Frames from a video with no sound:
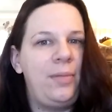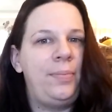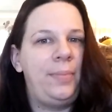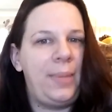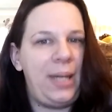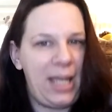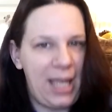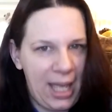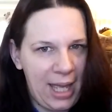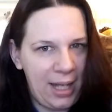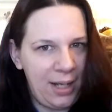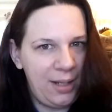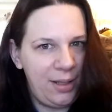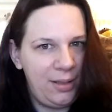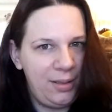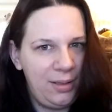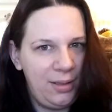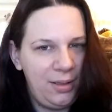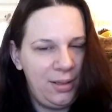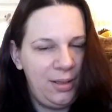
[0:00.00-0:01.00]
in my head.
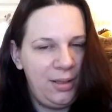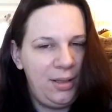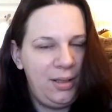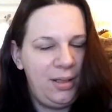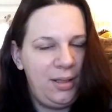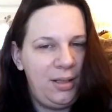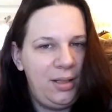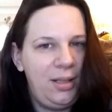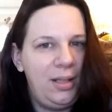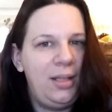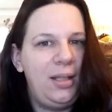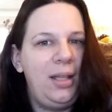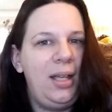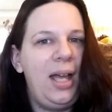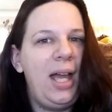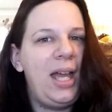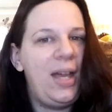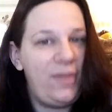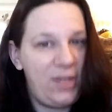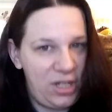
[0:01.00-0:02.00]

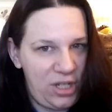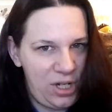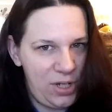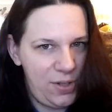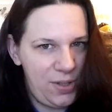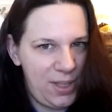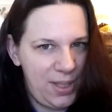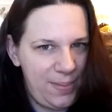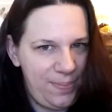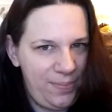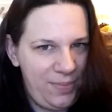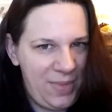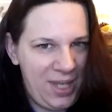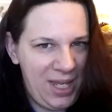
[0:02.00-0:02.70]
I have issues.